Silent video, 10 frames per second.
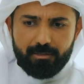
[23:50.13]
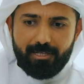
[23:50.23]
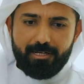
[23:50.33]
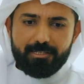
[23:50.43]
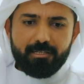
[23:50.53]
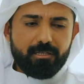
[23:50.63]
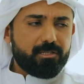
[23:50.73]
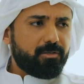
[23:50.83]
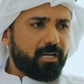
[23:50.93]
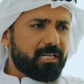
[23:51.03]
recent
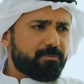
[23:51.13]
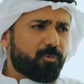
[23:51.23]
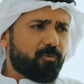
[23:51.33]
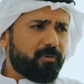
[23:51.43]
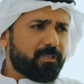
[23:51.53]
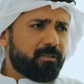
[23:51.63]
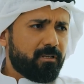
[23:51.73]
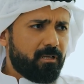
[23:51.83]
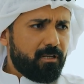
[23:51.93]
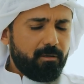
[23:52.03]
history has proven
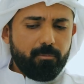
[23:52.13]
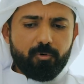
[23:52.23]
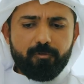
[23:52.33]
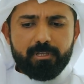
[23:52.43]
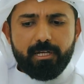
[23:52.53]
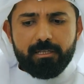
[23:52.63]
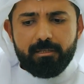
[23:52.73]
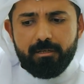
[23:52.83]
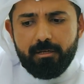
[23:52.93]
that,